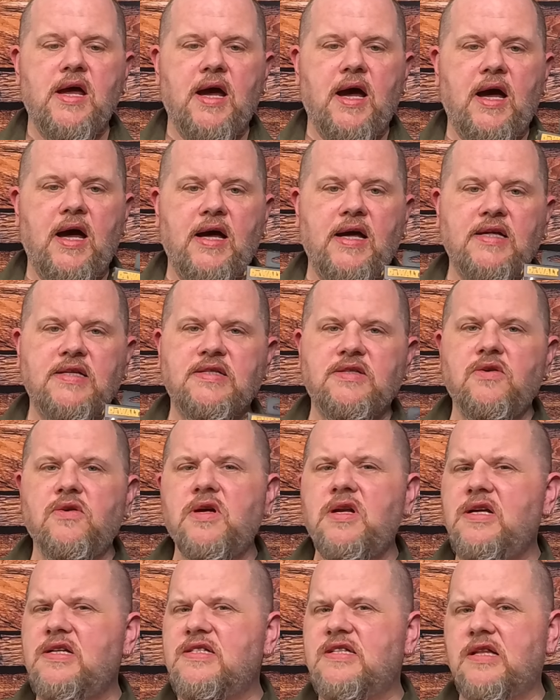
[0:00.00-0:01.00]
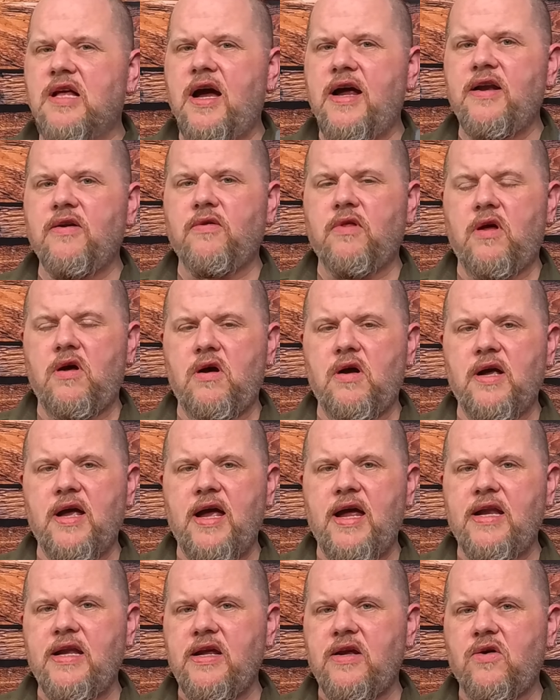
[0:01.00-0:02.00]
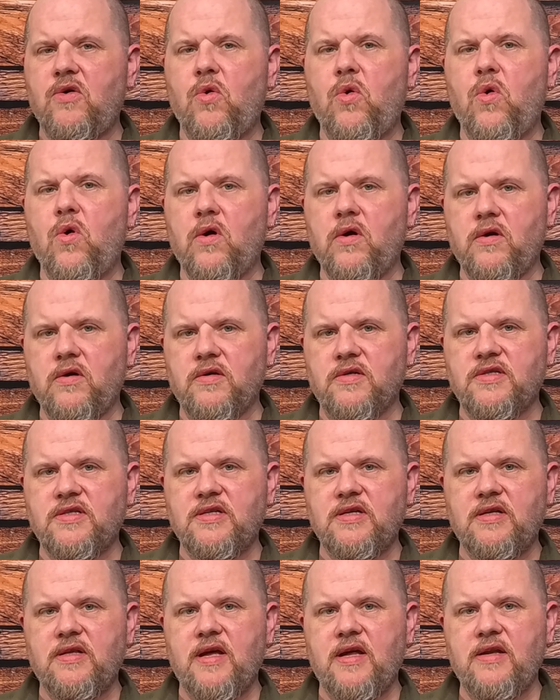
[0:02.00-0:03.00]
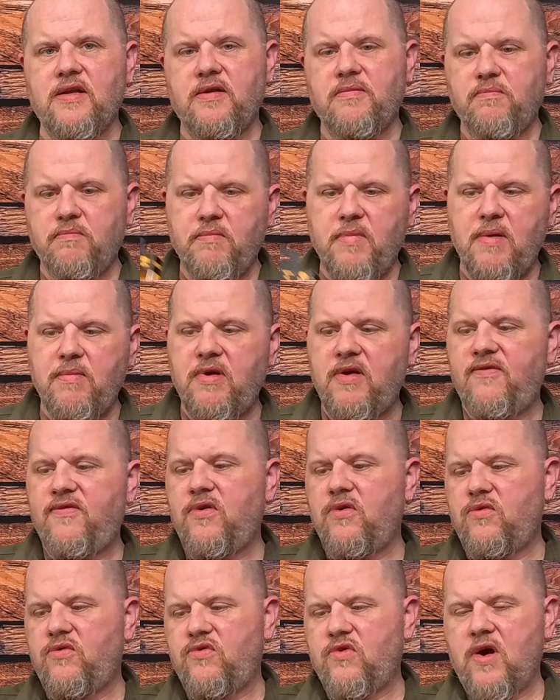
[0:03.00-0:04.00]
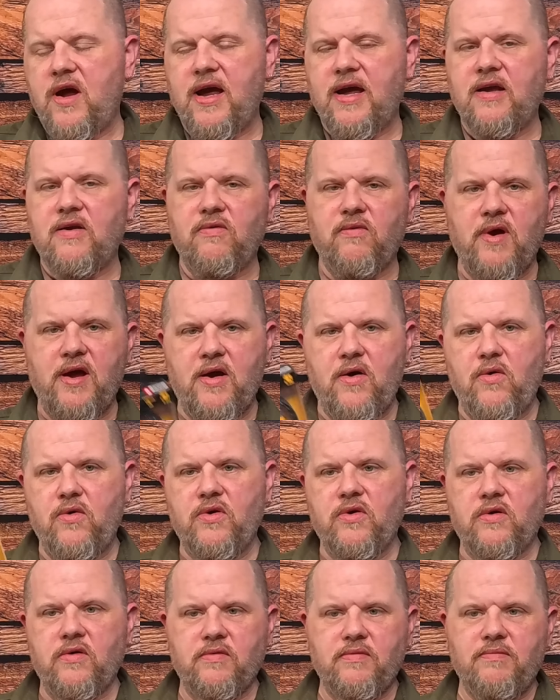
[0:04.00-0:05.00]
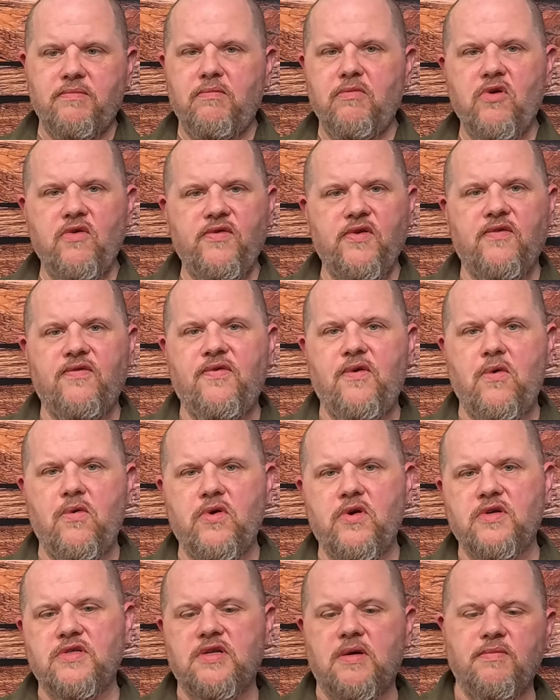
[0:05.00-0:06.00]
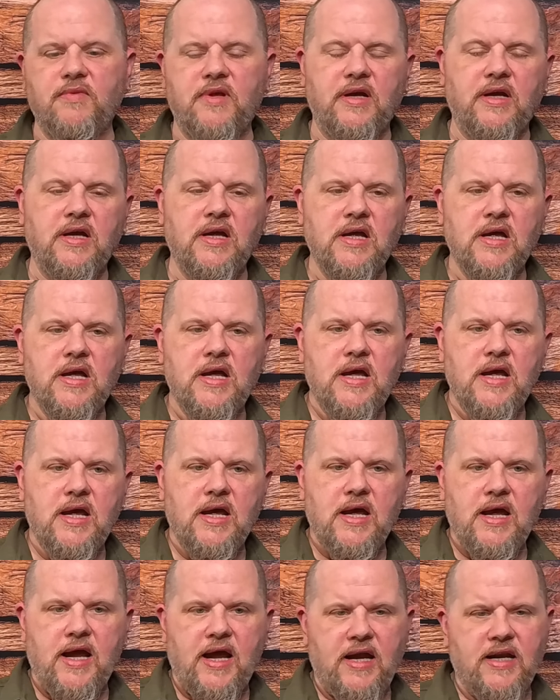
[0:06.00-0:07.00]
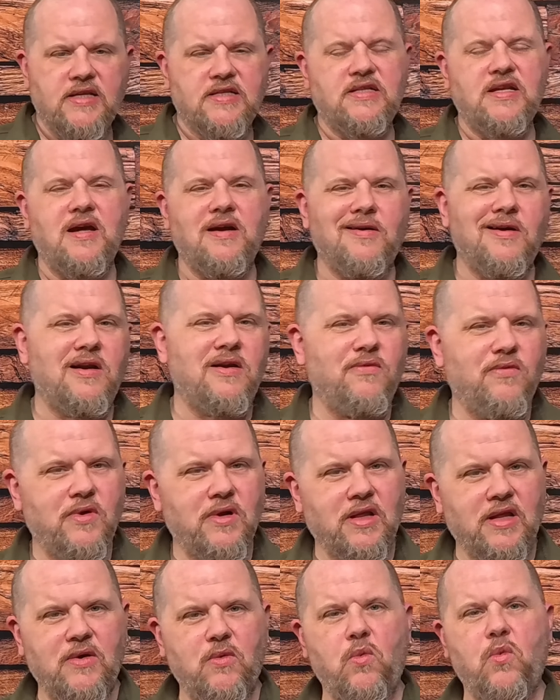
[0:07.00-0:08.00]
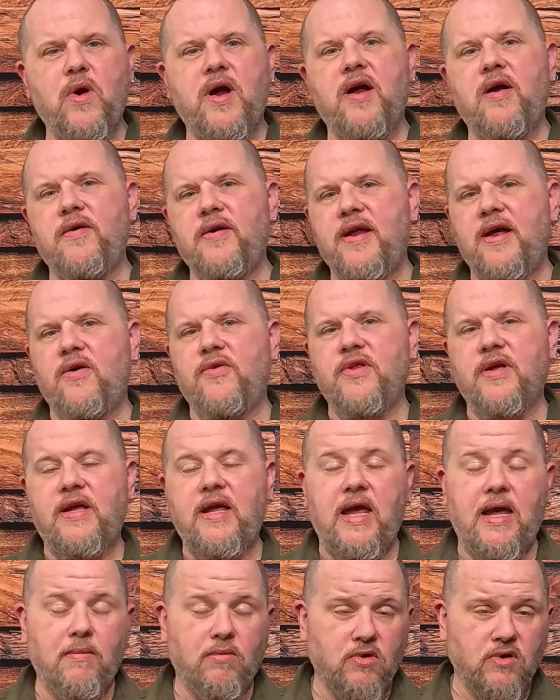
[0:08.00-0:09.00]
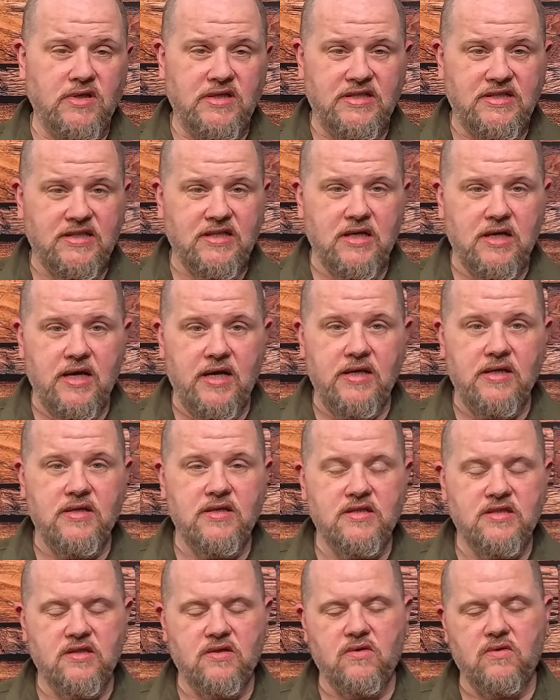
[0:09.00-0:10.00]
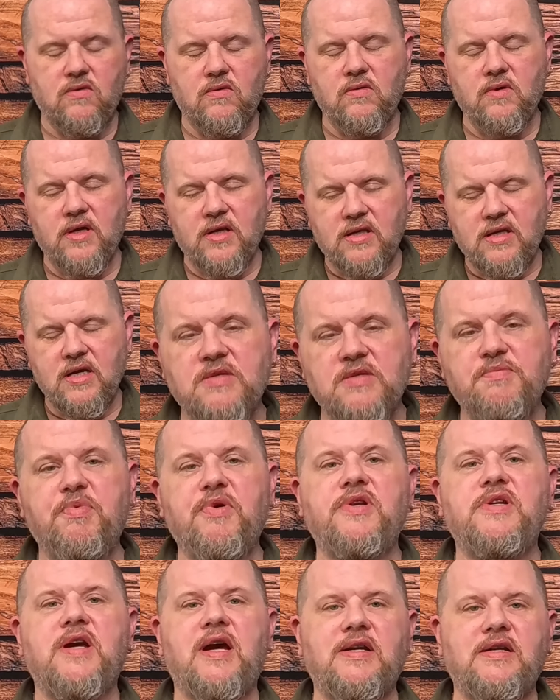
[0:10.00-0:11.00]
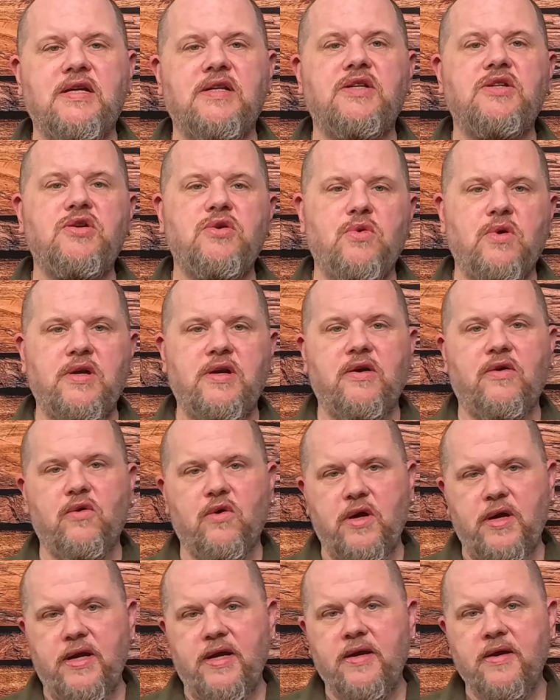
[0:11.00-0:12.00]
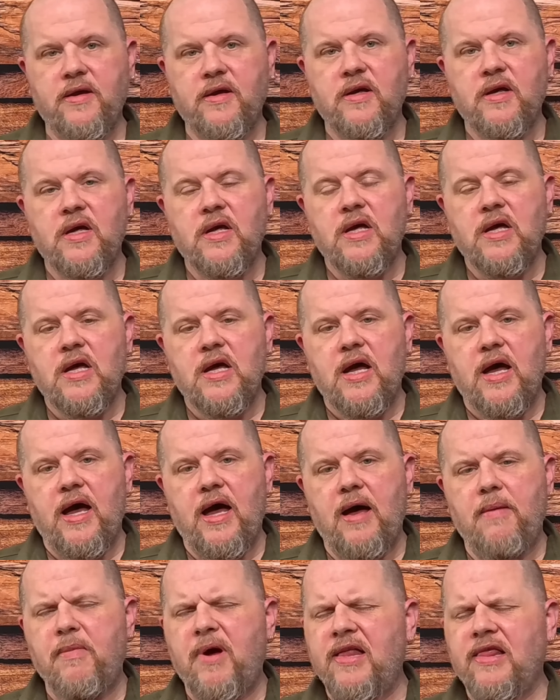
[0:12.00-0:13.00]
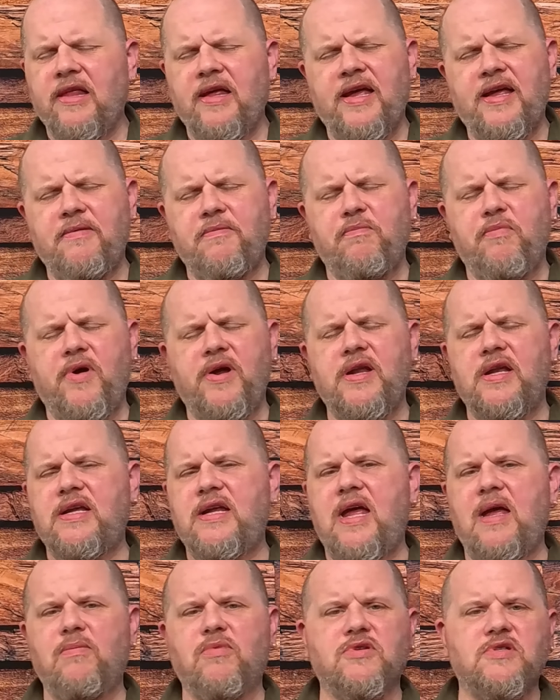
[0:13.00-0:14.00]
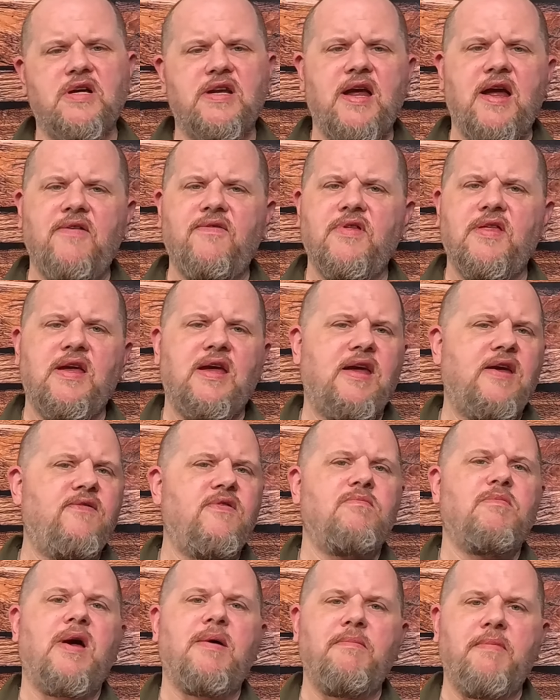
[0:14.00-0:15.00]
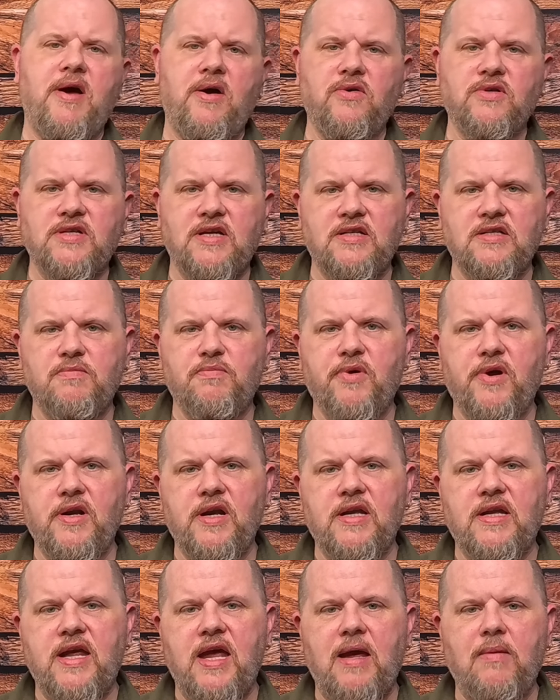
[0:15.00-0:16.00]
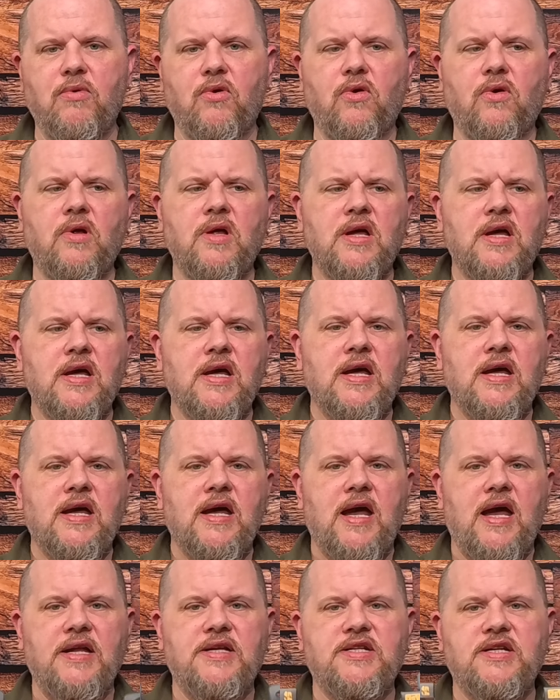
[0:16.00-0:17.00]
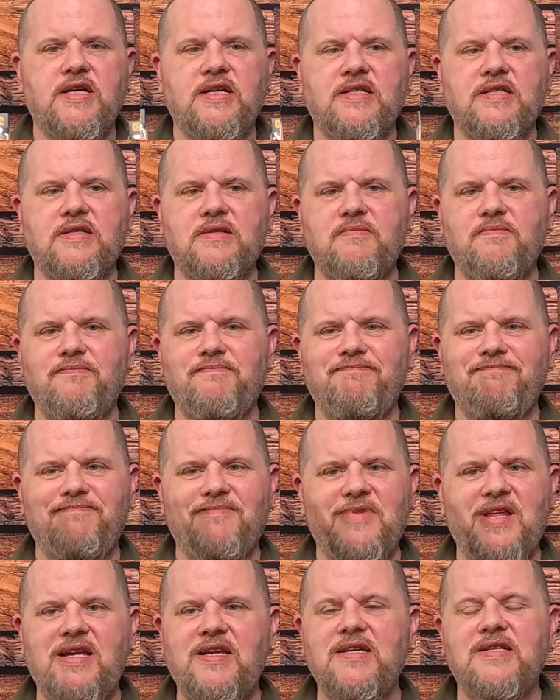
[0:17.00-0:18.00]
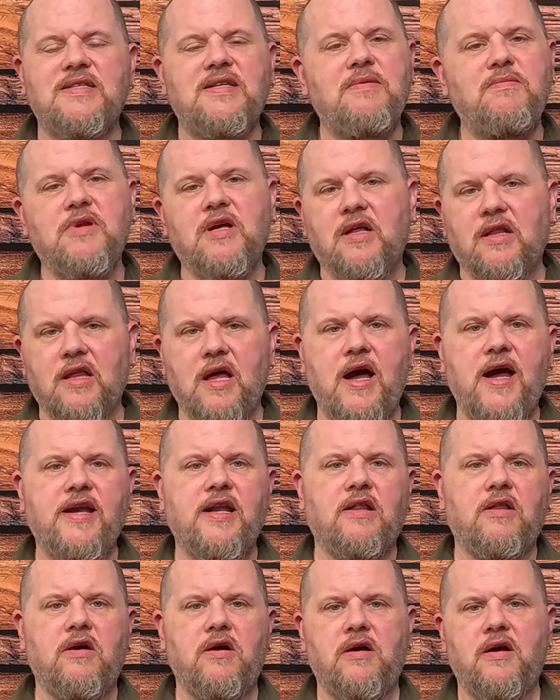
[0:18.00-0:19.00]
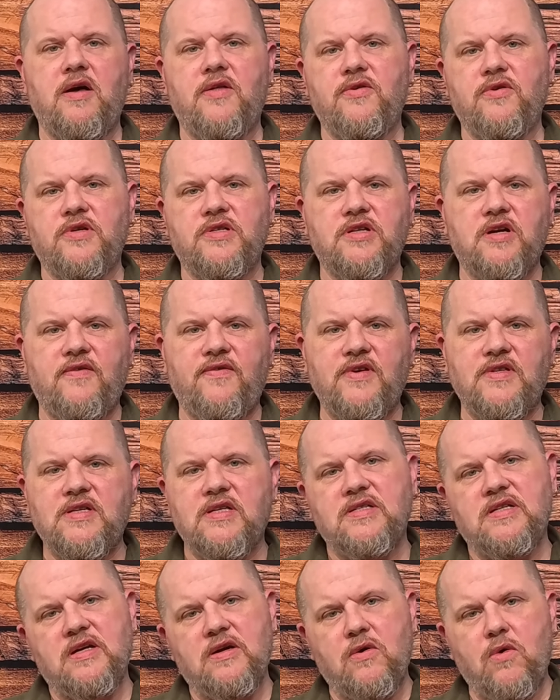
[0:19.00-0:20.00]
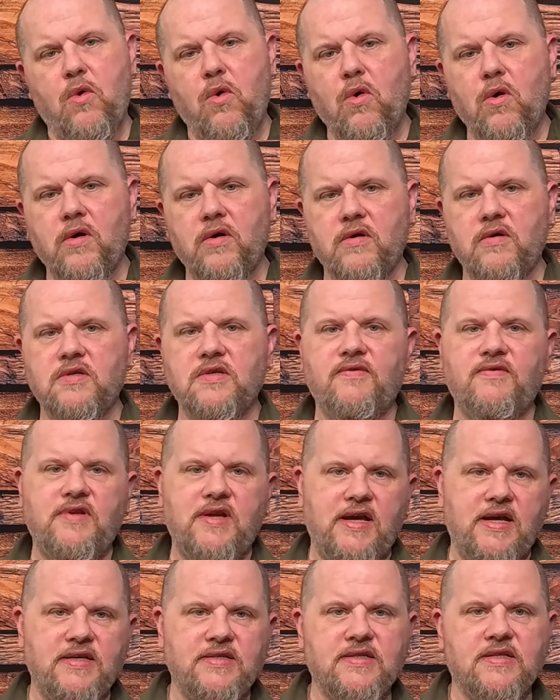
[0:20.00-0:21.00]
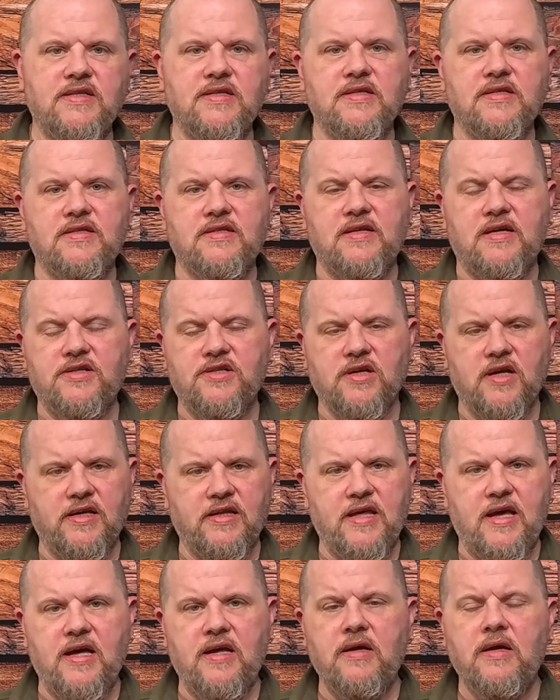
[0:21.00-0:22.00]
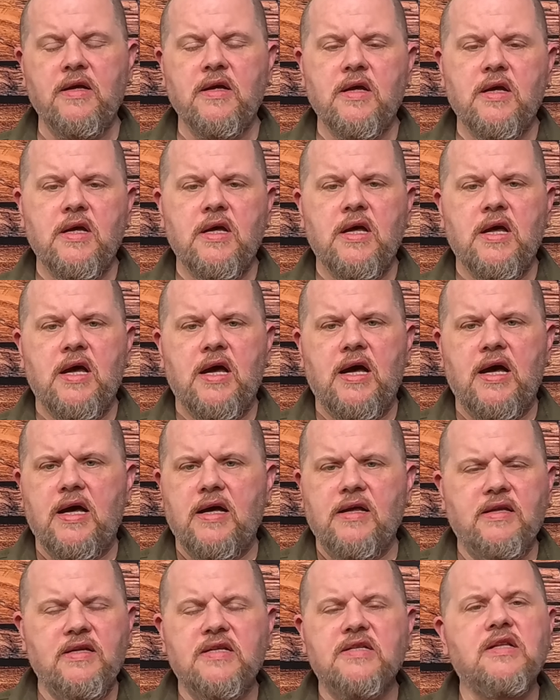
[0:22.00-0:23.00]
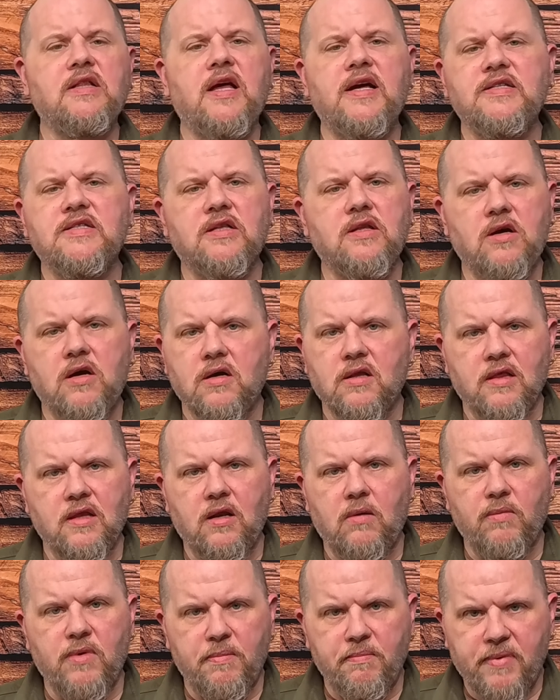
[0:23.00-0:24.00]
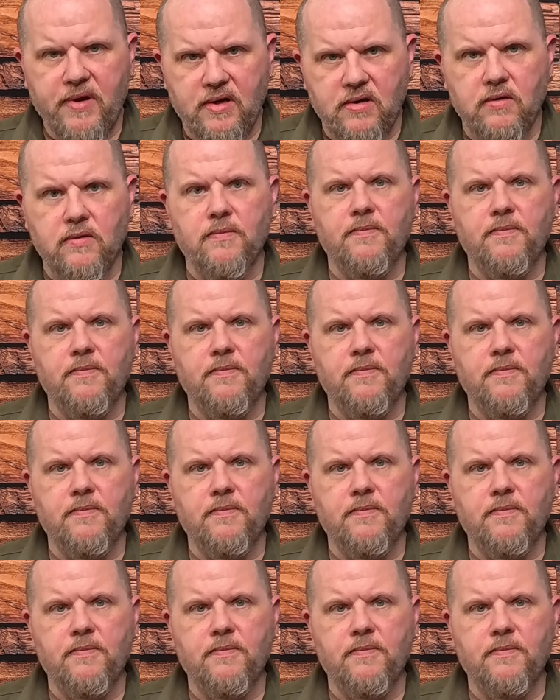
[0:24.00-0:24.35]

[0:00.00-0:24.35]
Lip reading: It's still going to slide along any corners that maybe if you drag it around or move your phone or something, and it's not going to really wear down the cable inside. So it protect it to a degree. I like braided cables on everything. Even my mouse has a braided cable. They just seem to glide along other surfaces and corners of desks and such like that. It just glides along a little bit better.